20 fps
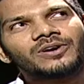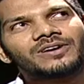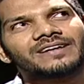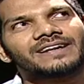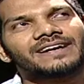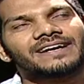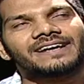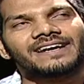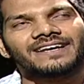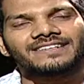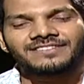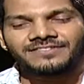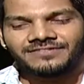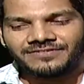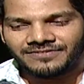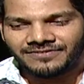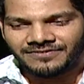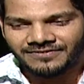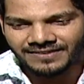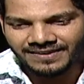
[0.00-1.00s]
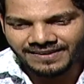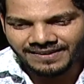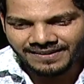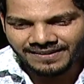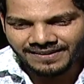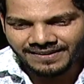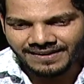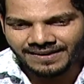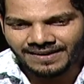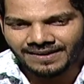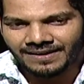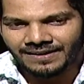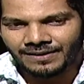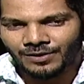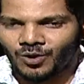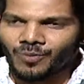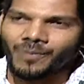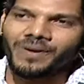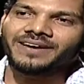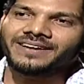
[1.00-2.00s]
on great. As if
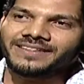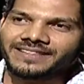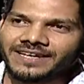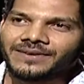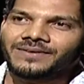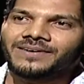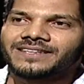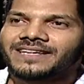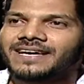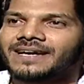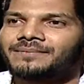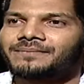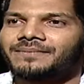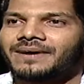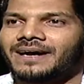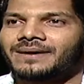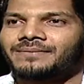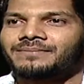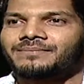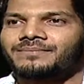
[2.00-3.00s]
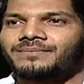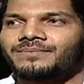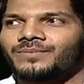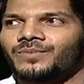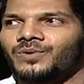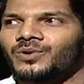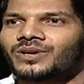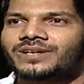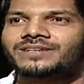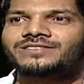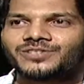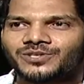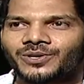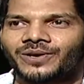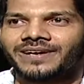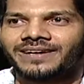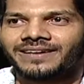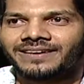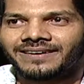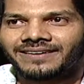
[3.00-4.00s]
Kumari Tarwata, I'm more
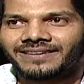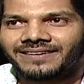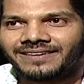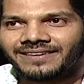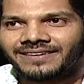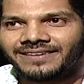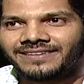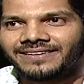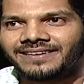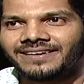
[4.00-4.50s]
enjoying. In the